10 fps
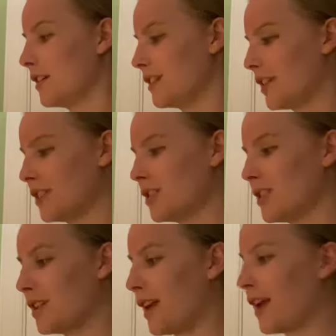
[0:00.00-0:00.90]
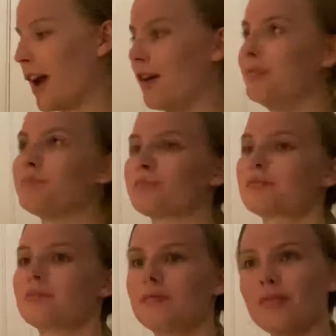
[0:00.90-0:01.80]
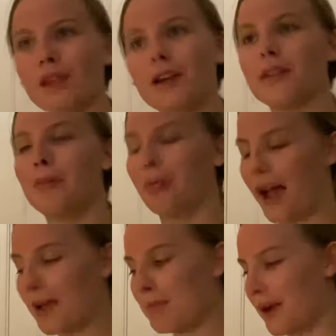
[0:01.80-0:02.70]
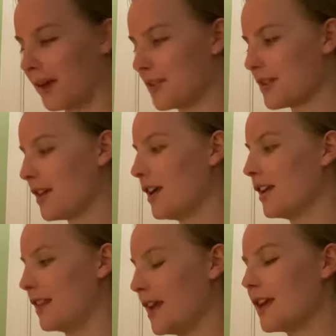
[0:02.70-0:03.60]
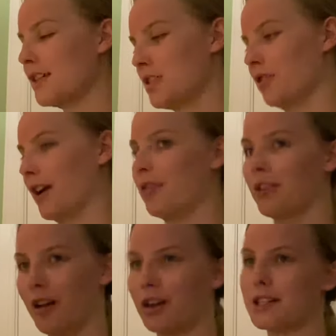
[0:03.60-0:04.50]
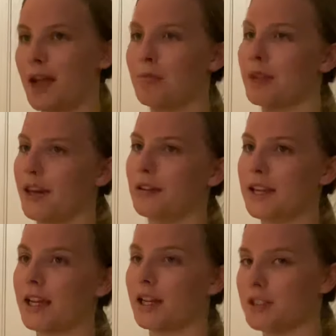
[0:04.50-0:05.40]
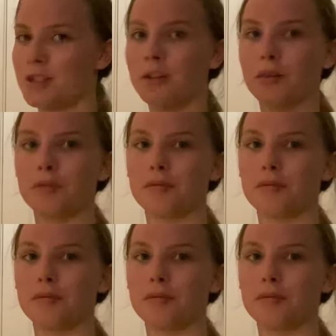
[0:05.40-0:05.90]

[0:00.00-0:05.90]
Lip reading: That's just like how the black bears, they can survive a long time without eating too.